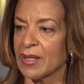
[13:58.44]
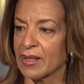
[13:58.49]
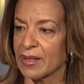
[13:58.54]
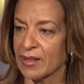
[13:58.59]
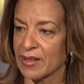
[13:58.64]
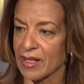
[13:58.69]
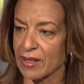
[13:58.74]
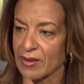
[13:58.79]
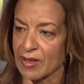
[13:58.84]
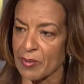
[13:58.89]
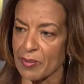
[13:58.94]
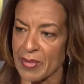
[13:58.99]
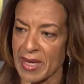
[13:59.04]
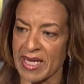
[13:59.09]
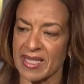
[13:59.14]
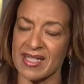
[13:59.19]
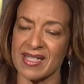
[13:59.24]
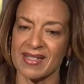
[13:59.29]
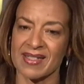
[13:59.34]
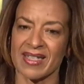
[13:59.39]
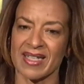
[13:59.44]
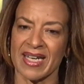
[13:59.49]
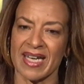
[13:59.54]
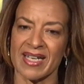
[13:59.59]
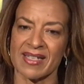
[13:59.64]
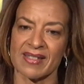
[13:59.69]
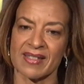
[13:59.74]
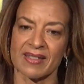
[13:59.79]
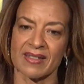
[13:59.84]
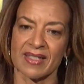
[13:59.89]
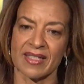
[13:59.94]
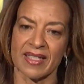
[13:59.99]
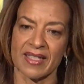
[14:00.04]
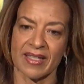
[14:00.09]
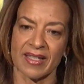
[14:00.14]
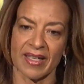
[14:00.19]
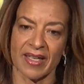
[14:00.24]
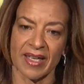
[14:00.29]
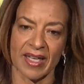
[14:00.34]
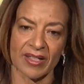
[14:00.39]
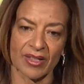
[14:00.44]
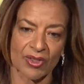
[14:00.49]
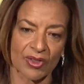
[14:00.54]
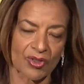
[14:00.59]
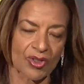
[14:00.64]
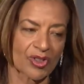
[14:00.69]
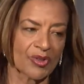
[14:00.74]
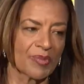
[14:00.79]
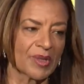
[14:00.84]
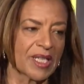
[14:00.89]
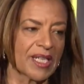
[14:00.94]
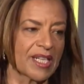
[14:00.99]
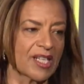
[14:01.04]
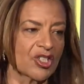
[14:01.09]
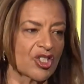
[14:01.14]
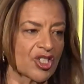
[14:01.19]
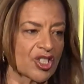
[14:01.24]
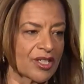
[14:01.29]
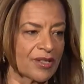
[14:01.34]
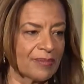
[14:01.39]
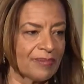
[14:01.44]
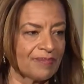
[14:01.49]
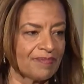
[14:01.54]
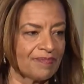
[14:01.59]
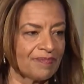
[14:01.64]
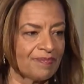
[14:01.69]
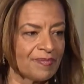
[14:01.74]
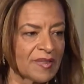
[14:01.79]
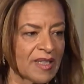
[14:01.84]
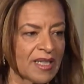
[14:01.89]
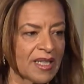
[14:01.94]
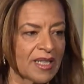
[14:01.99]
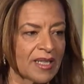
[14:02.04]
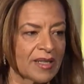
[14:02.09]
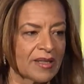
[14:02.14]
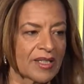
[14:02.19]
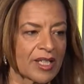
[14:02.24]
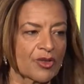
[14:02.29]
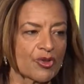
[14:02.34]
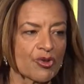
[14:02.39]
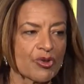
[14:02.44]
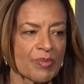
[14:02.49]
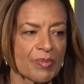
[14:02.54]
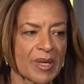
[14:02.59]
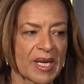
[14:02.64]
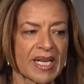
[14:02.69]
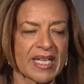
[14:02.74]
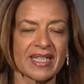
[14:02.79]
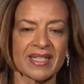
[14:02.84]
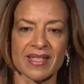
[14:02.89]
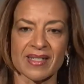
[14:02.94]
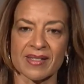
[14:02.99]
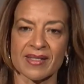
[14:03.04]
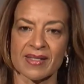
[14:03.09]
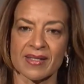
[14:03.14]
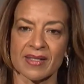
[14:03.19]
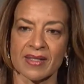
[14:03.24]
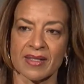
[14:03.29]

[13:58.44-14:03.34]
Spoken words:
that demands tenacity and determination, that remind us